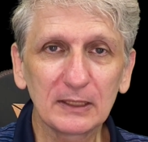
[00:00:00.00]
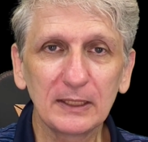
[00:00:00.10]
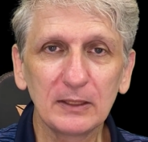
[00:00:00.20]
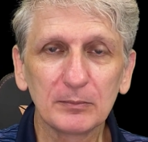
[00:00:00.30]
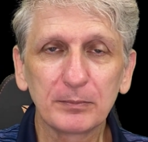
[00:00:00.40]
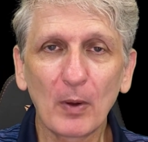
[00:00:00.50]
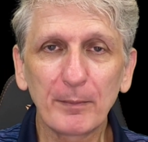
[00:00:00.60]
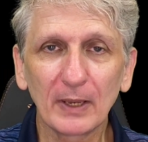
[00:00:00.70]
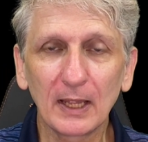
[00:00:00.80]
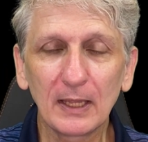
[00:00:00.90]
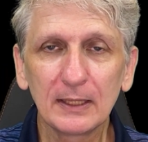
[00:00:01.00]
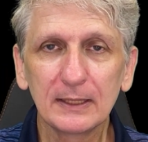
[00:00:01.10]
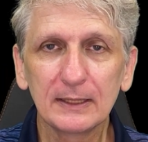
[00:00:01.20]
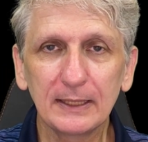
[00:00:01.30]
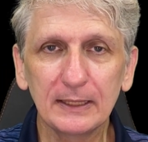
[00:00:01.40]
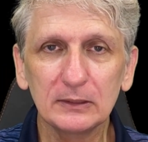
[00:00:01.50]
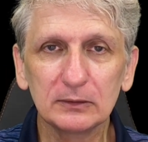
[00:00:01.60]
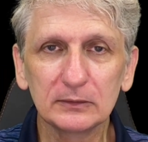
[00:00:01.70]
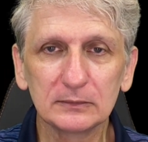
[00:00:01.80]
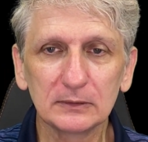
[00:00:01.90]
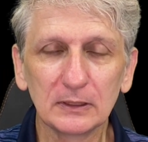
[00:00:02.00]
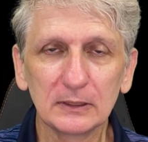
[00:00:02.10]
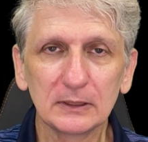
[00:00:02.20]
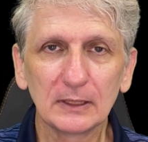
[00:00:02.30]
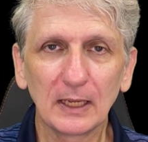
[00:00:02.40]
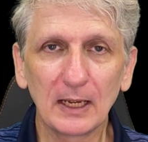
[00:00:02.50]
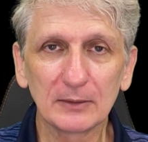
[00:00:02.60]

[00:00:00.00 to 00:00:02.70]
in uh, school education